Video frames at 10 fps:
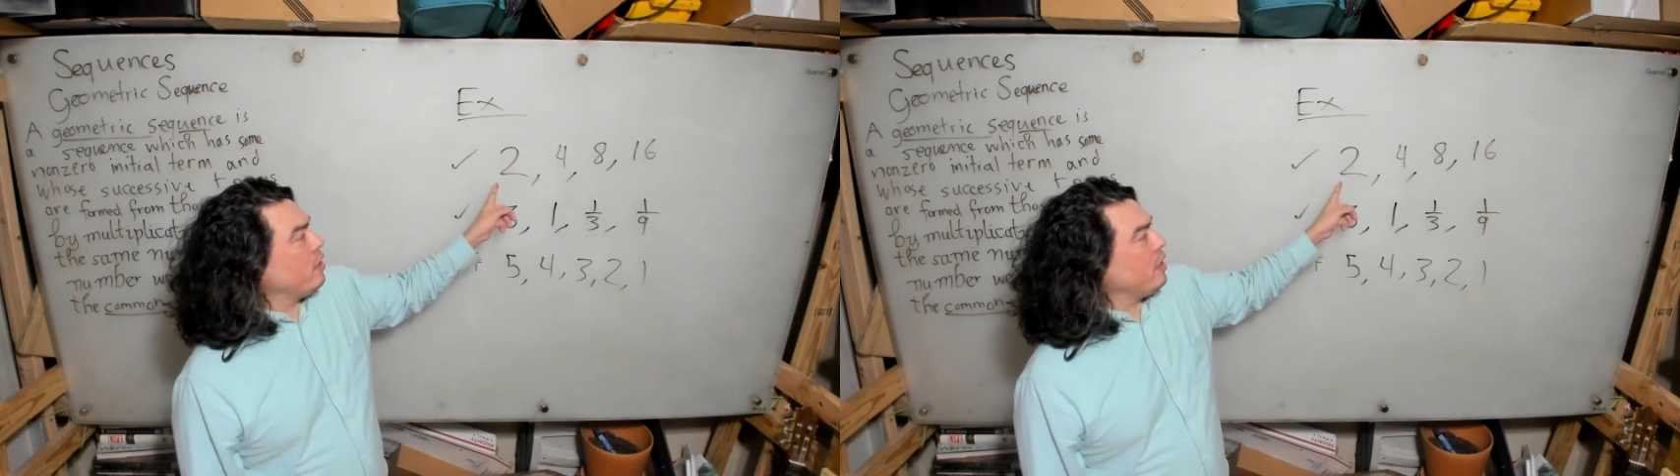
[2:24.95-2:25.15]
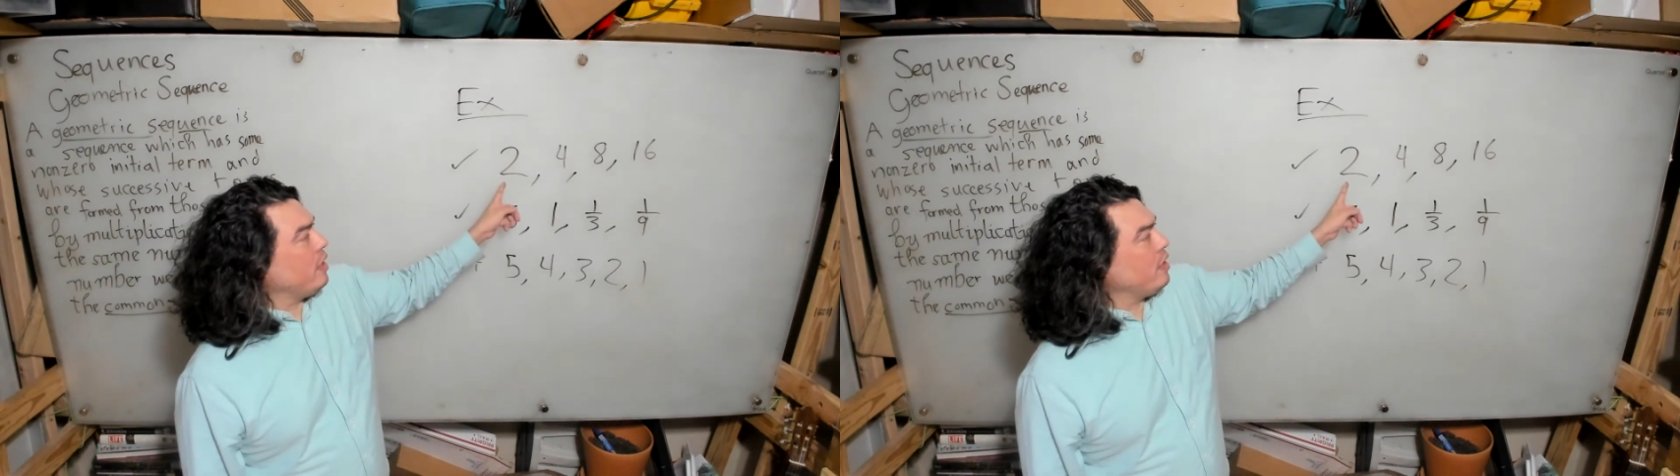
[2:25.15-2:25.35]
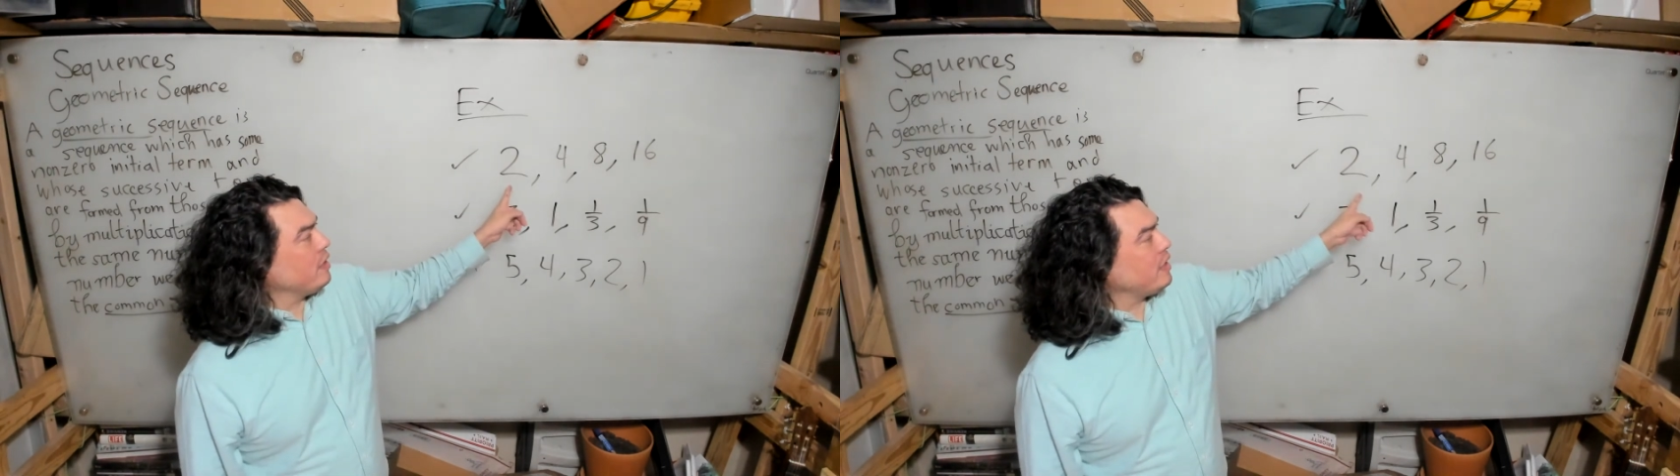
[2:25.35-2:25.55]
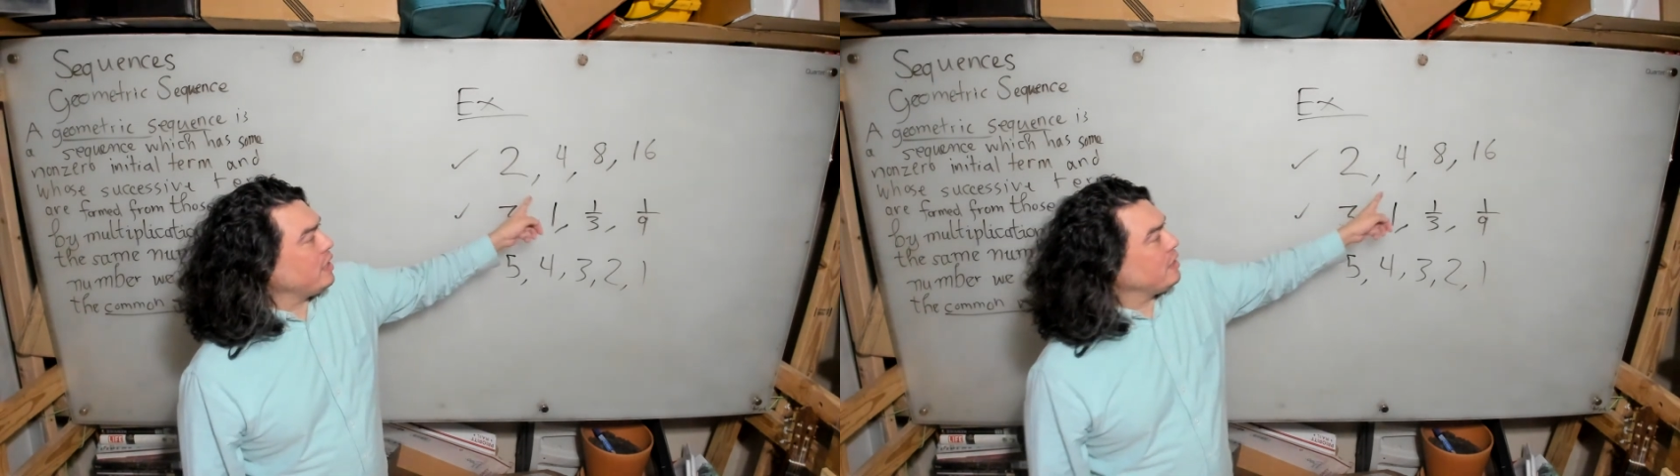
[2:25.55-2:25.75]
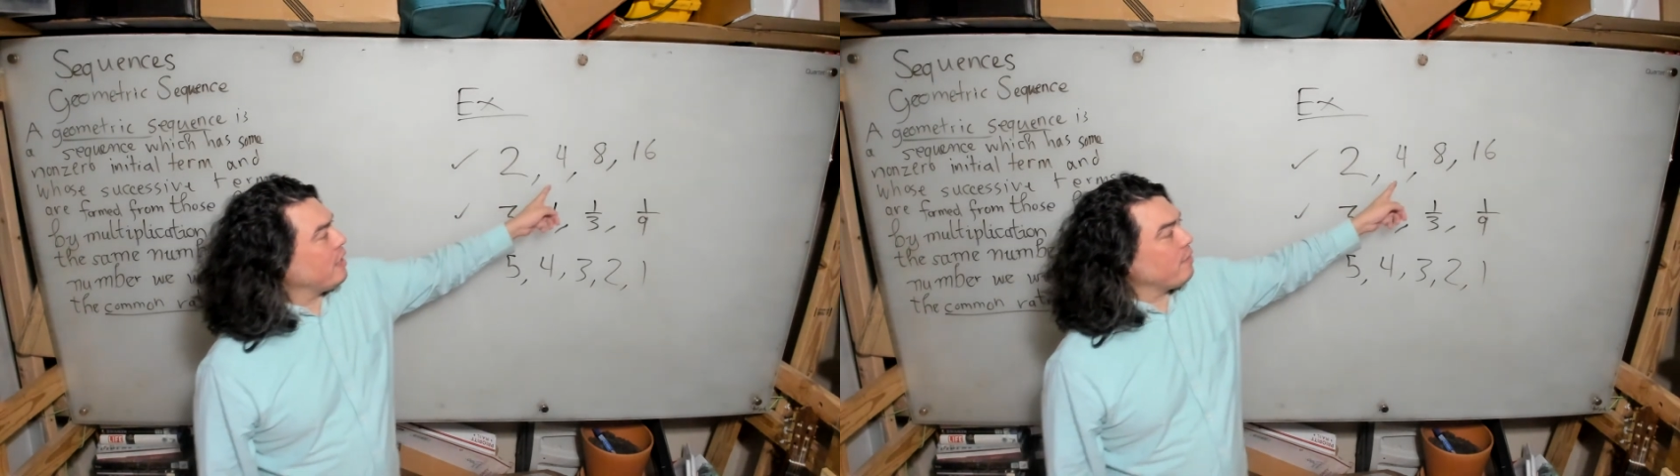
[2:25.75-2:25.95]
in this case,
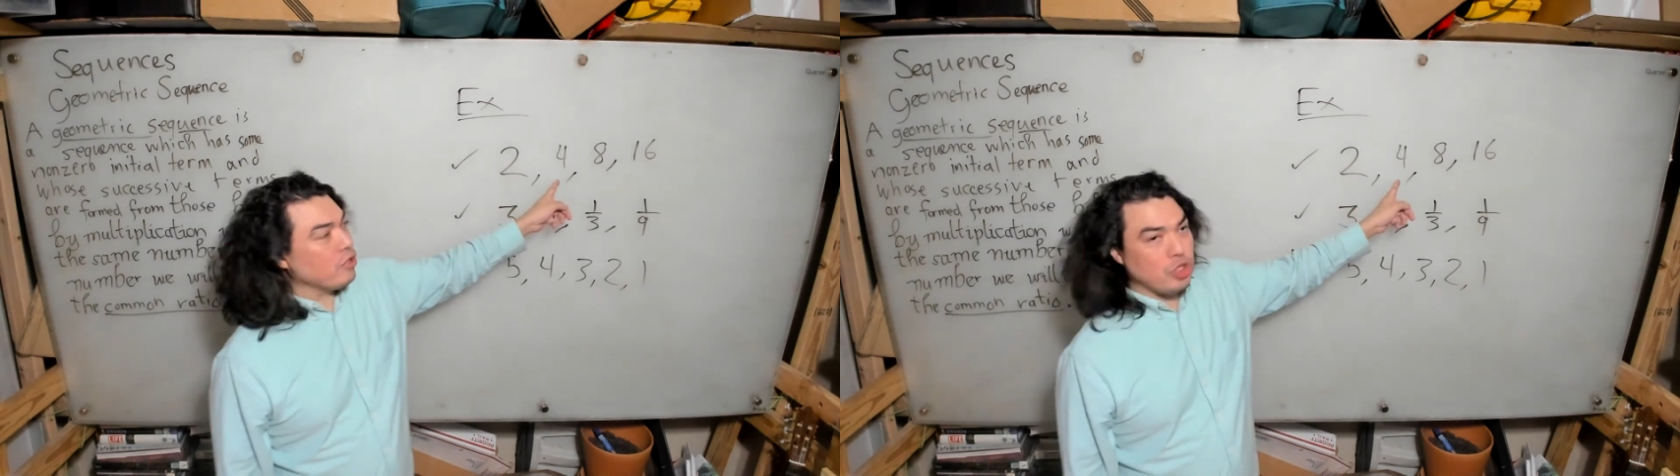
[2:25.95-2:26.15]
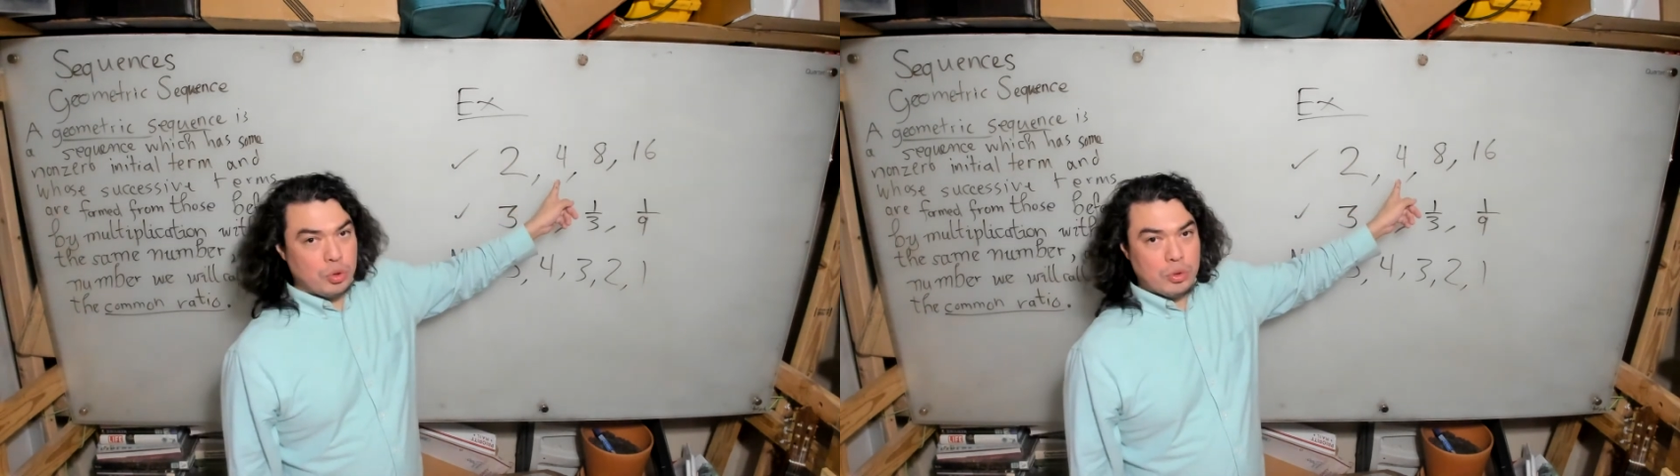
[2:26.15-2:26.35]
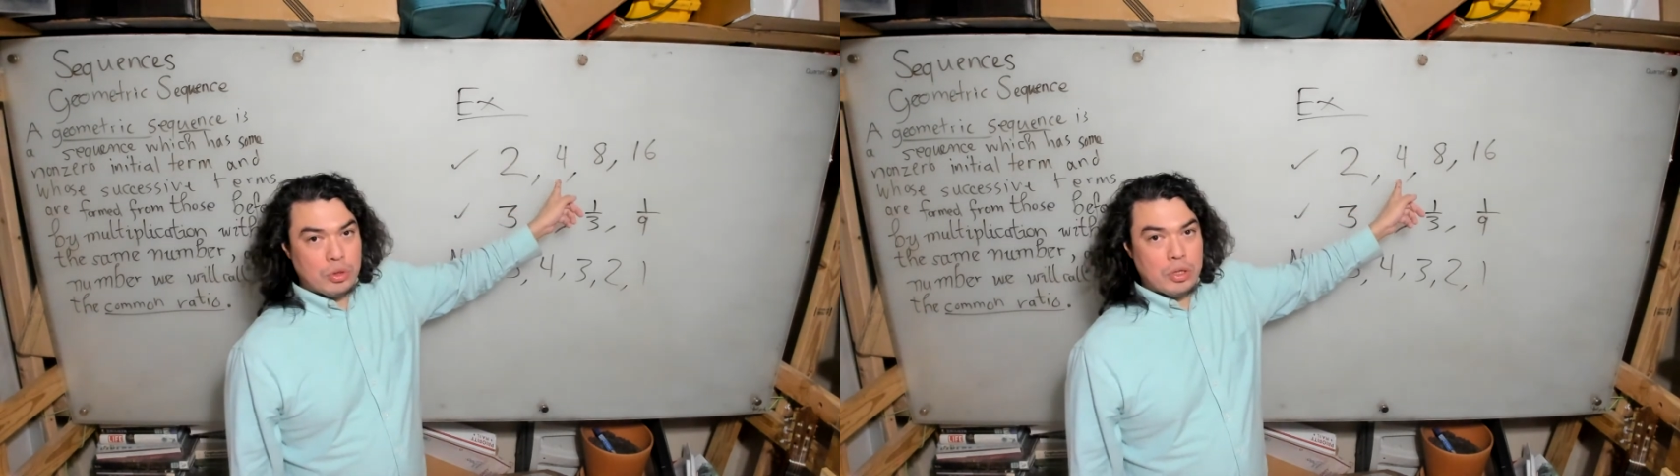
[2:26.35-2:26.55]
like 2,